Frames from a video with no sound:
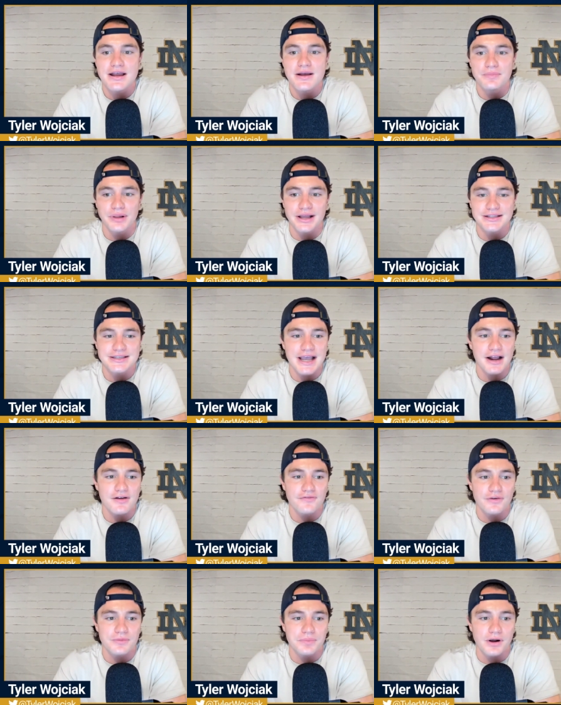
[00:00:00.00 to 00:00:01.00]
playing tackle
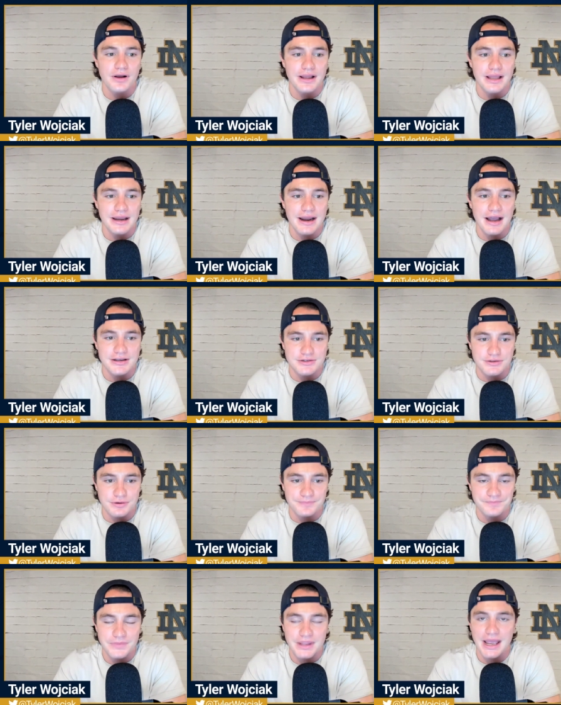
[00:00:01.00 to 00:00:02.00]
football in high school.
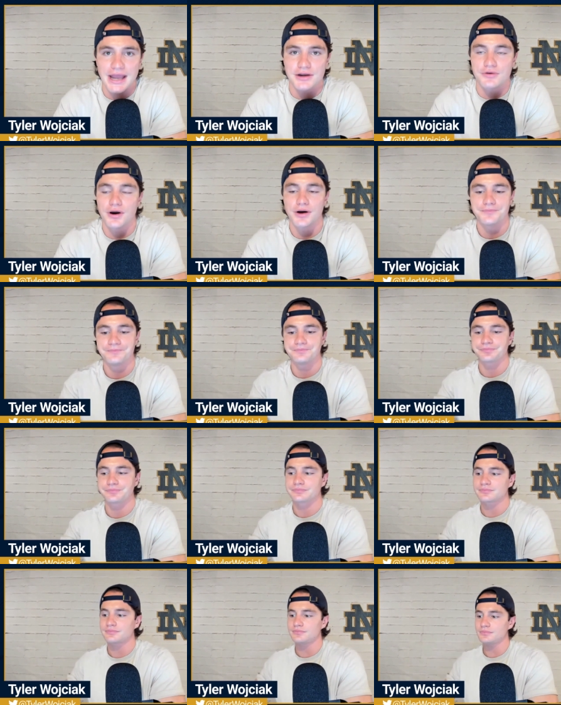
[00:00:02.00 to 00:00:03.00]
End quote.
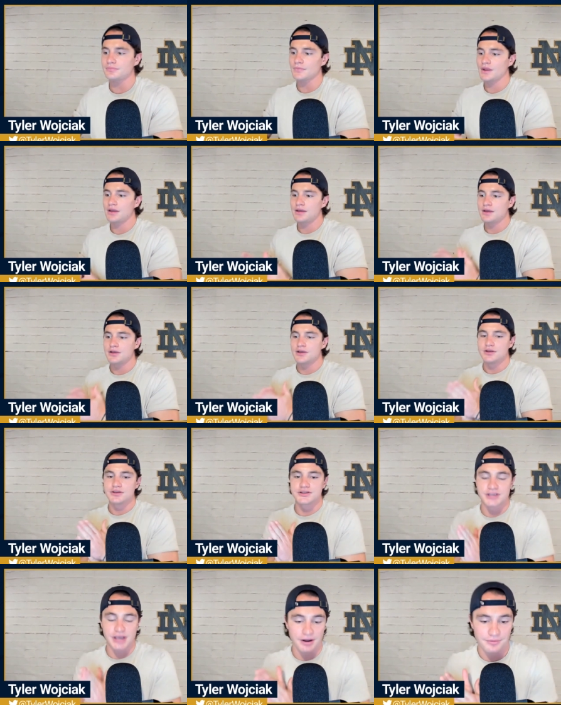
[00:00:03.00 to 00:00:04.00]

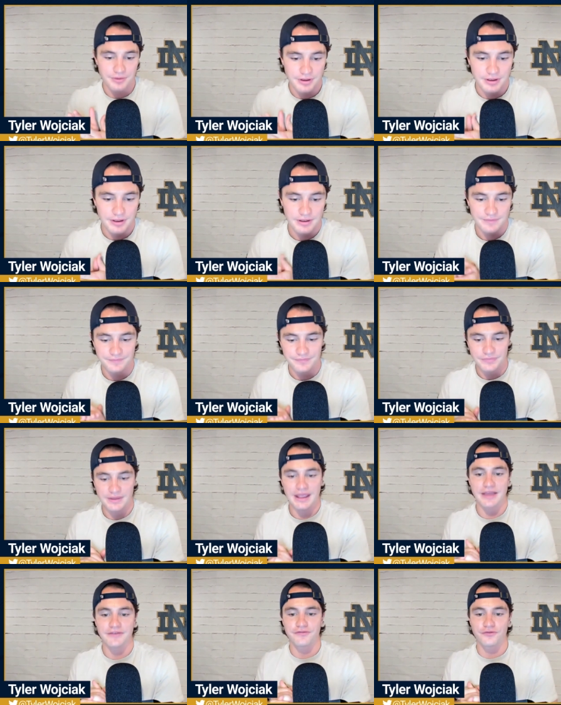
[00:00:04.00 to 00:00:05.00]
So,
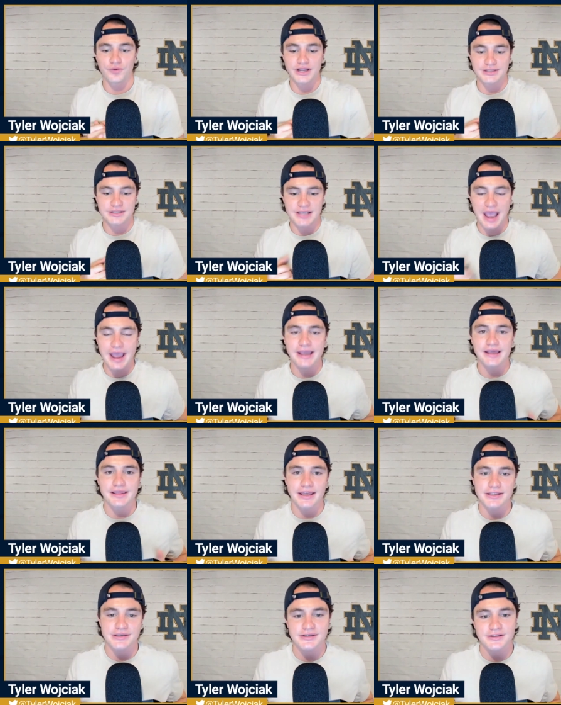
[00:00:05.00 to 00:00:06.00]
if we take
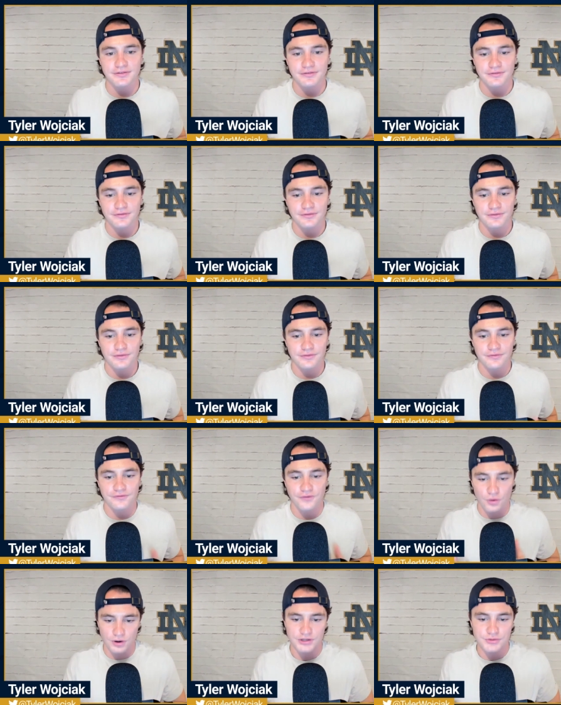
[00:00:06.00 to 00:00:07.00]
this
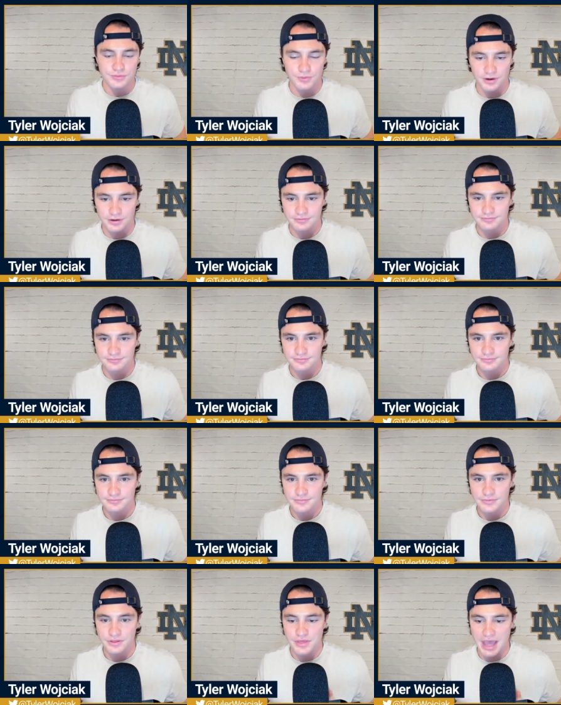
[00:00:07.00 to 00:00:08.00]
for its word,
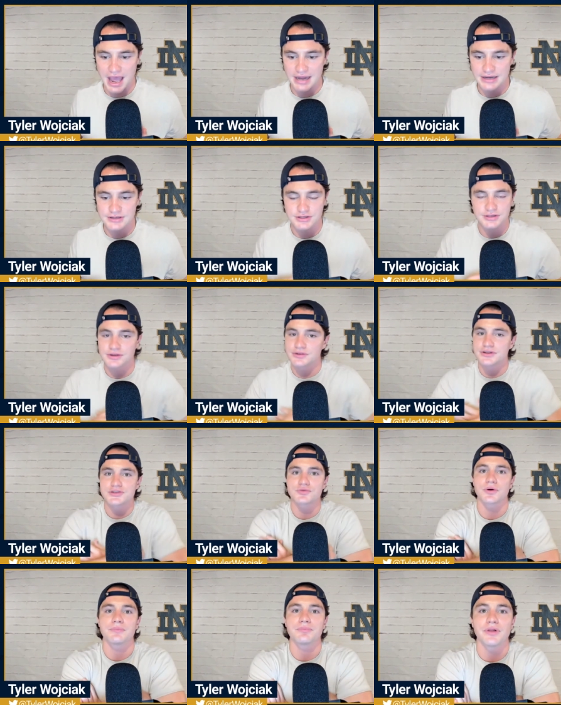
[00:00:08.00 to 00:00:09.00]
that students
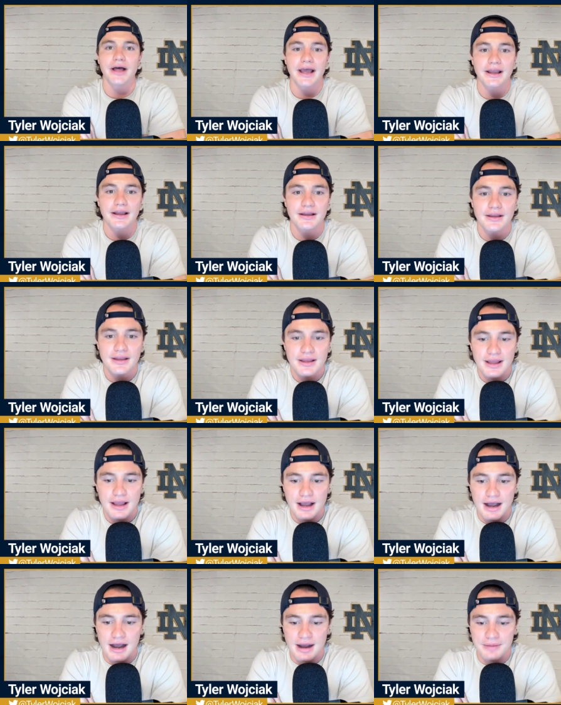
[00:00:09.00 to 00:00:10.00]
weren't playing
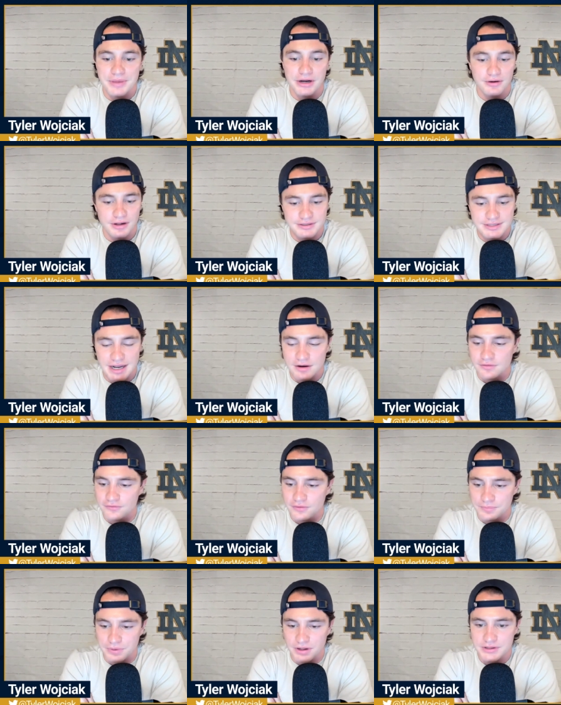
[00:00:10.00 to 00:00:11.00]
um, inter-hall tackle
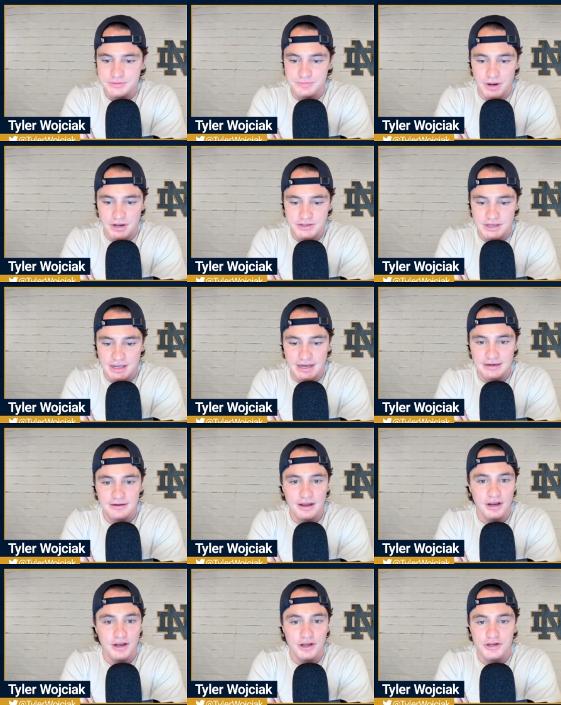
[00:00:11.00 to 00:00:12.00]
football as much, and
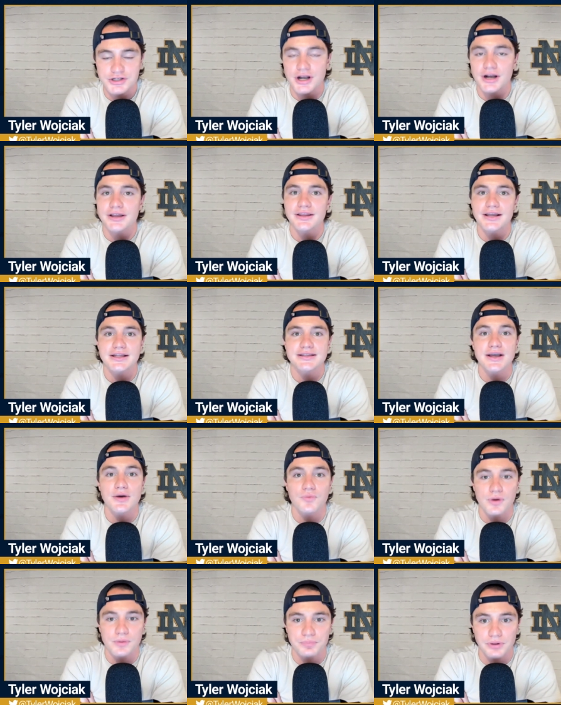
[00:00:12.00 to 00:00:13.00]
a good chunk of the kids that
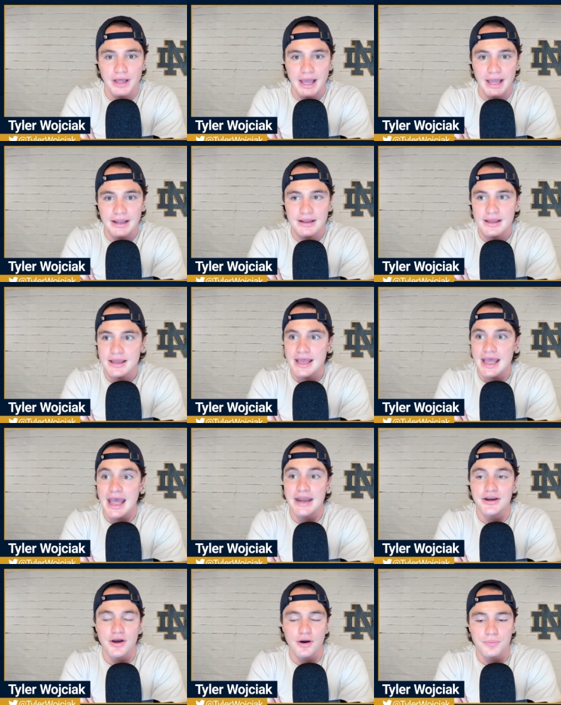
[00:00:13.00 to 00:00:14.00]
were playing
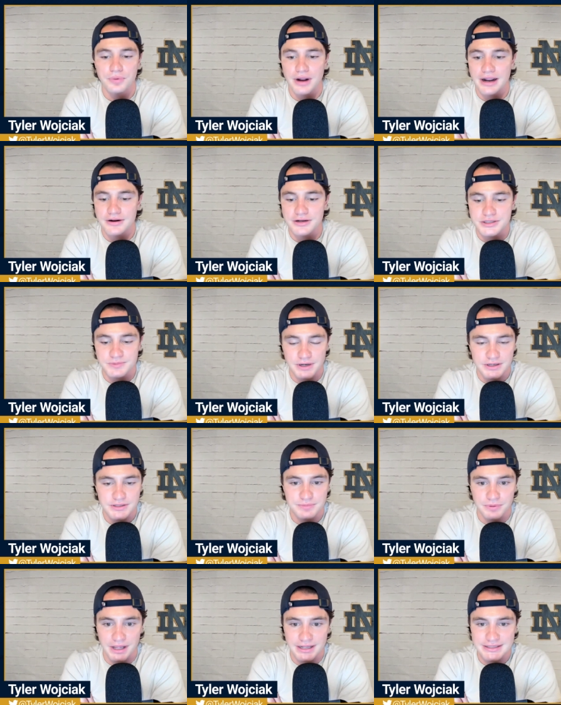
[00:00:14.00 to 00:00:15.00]
had no prior experience
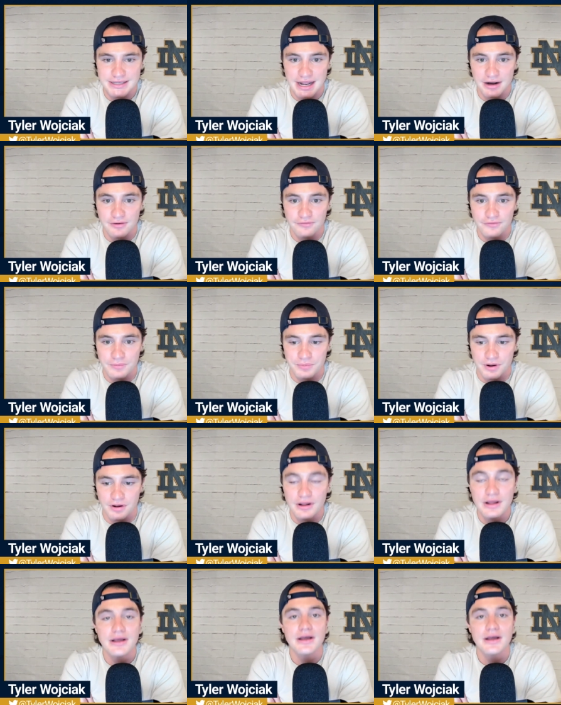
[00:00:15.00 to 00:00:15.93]
playing tackle football,